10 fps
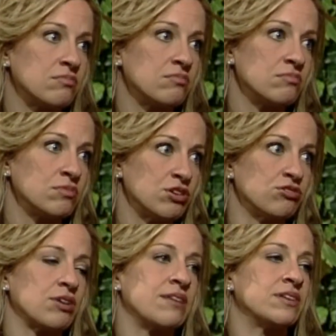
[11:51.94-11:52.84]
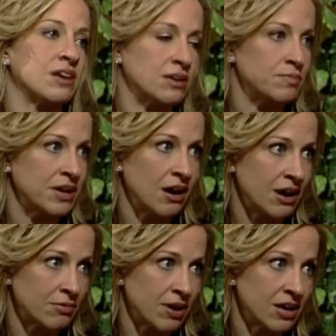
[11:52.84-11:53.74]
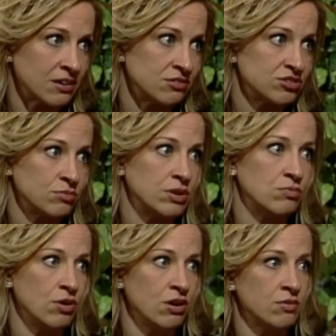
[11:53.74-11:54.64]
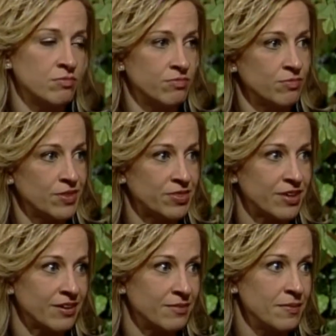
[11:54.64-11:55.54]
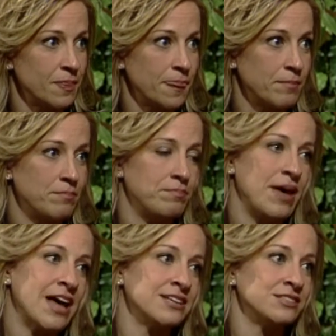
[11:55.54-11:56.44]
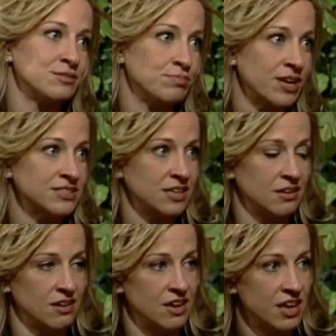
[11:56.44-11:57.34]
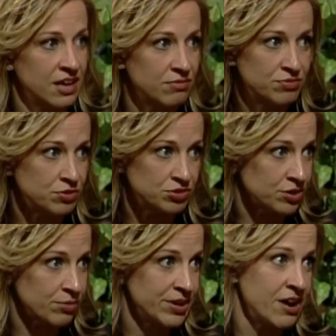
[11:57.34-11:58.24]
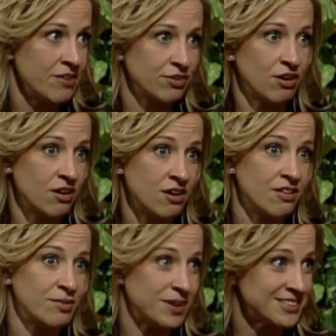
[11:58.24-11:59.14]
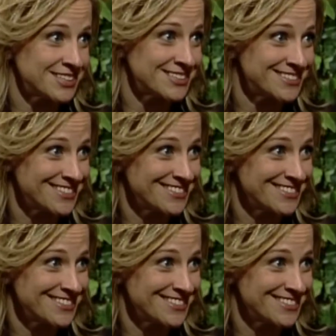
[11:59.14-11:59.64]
when you're driving on a big highway? And so we work with the past, present, and future. We cover all the bases.